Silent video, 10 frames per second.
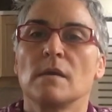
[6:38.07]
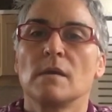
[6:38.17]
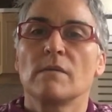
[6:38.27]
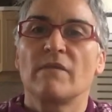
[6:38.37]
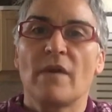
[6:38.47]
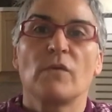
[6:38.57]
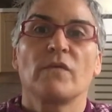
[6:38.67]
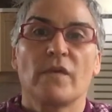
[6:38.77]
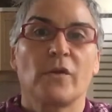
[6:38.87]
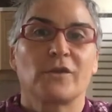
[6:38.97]
very,
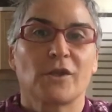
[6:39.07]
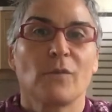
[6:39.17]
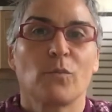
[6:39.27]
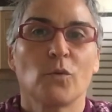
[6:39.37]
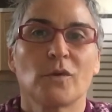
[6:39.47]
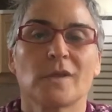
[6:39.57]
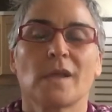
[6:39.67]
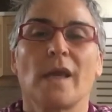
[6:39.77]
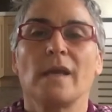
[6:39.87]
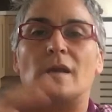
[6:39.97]
very cheap wood
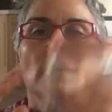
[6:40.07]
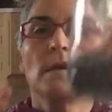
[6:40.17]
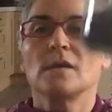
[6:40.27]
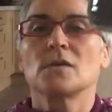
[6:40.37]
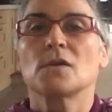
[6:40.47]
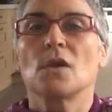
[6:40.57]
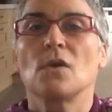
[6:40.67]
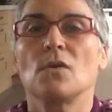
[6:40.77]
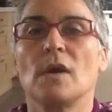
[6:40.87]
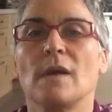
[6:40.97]
stain.
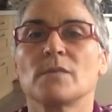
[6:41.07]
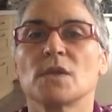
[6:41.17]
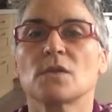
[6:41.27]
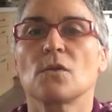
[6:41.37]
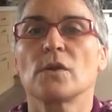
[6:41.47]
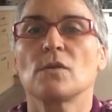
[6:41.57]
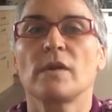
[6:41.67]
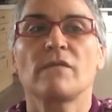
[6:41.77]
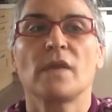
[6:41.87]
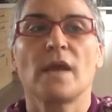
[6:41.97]
So I'm just going to
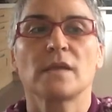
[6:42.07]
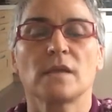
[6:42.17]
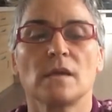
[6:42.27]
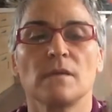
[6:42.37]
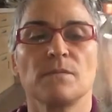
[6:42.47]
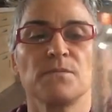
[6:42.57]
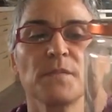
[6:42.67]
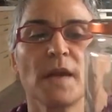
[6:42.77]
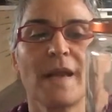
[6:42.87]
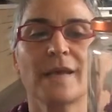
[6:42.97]
leave that
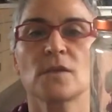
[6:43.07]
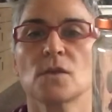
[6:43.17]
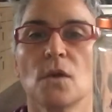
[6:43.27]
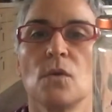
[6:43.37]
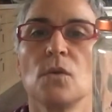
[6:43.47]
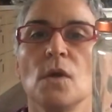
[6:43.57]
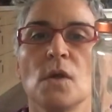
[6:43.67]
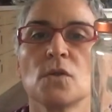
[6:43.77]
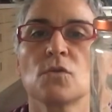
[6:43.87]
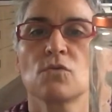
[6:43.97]
like so
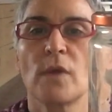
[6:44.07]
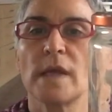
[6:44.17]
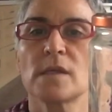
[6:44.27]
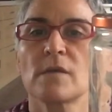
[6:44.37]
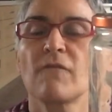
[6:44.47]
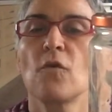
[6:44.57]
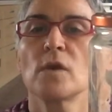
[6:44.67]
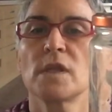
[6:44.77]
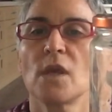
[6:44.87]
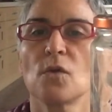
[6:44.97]
to rest for
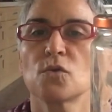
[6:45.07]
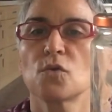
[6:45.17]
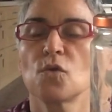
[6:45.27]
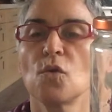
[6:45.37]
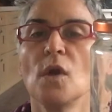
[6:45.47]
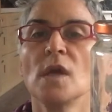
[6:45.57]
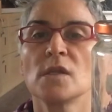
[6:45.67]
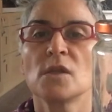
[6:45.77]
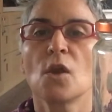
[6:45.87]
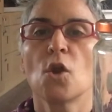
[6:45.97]
a day or two.
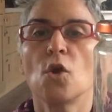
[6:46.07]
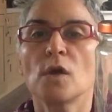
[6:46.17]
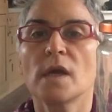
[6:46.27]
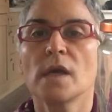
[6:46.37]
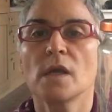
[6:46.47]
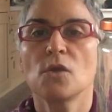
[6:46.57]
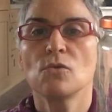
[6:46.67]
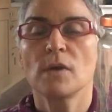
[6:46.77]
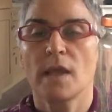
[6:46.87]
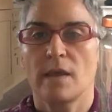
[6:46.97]
The longer you
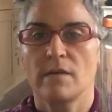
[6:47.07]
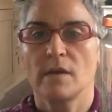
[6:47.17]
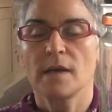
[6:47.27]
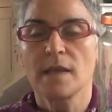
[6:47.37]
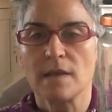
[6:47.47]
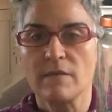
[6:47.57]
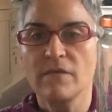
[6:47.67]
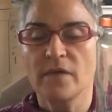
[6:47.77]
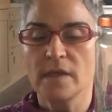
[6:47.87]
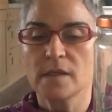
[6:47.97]

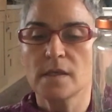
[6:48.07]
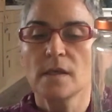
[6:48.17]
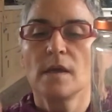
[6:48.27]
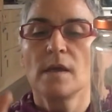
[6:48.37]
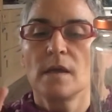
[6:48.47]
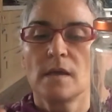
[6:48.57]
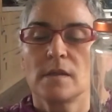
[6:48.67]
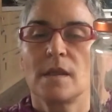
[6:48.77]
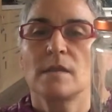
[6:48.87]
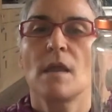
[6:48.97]
leave it,
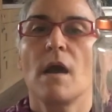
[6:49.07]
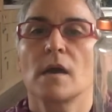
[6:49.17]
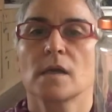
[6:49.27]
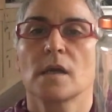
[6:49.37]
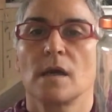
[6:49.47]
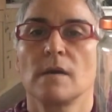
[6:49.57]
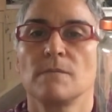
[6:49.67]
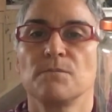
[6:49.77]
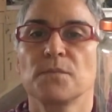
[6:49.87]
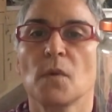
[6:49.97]
the darker
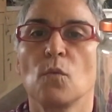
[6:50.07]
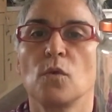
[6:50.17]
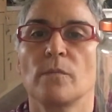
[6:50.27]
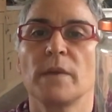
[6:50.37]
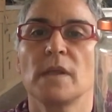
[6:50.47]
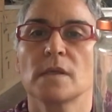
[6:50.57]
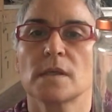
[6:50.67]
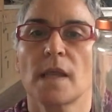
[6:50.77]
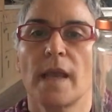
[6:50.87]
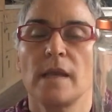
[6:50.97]
will be the
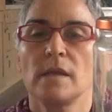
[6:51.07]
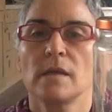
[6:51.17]
stain,